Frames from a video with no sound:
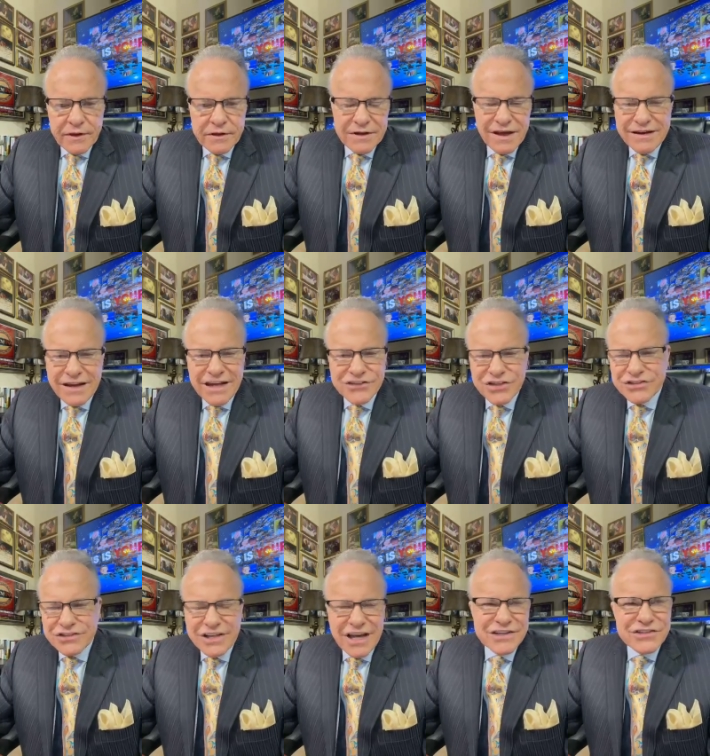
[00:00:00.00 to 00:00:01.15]
not, not
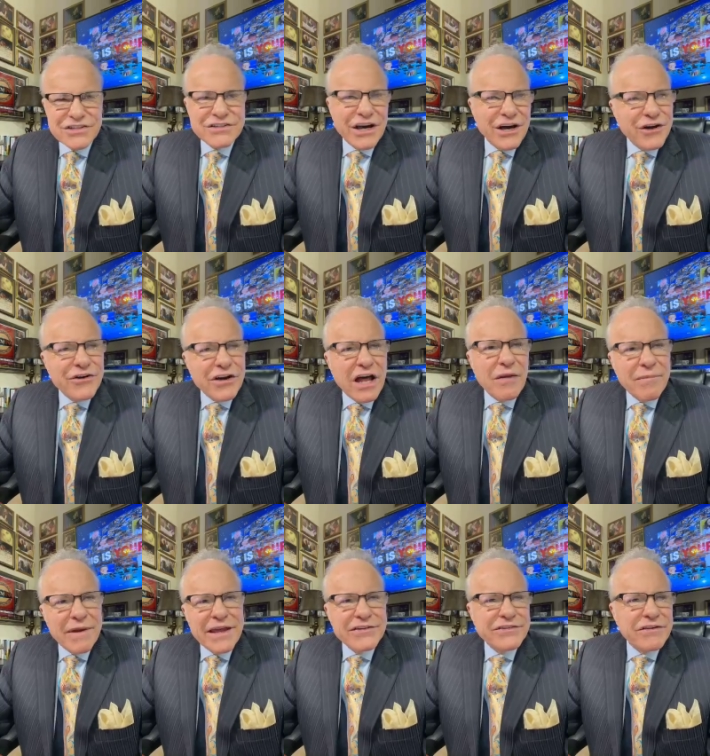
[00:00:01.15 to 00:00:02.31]
just not just a hundred dollar
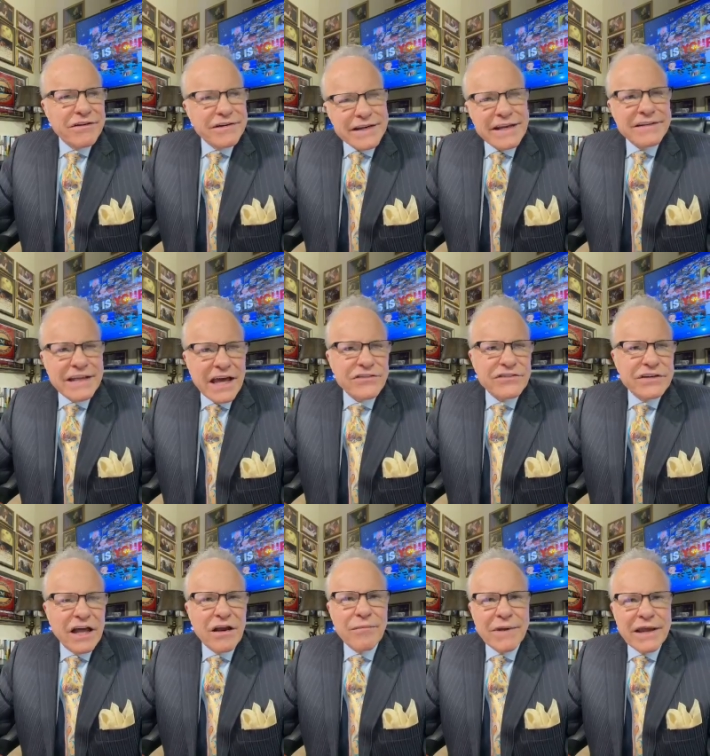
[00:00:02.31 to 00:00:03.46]
blessing or a ten thousand
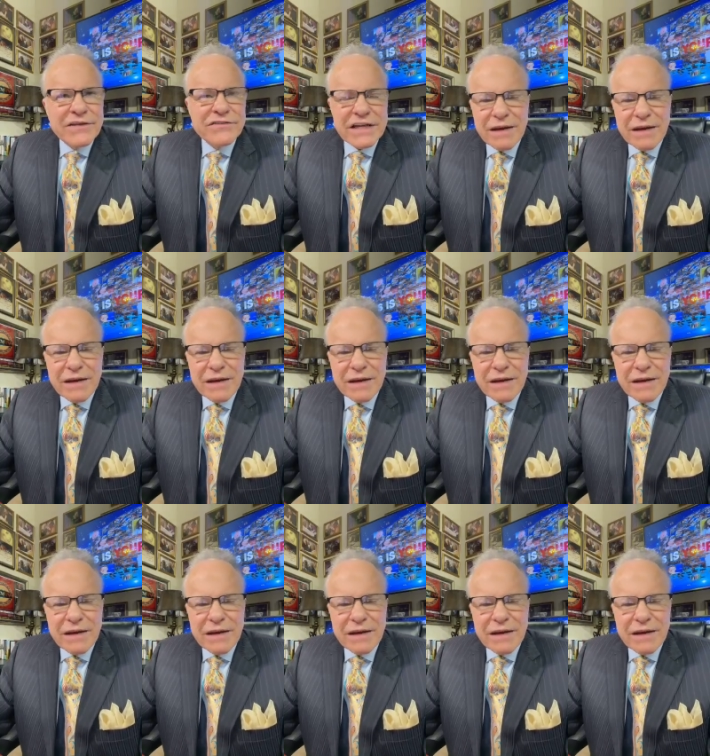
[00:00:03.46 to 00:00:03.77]
dollar blessing.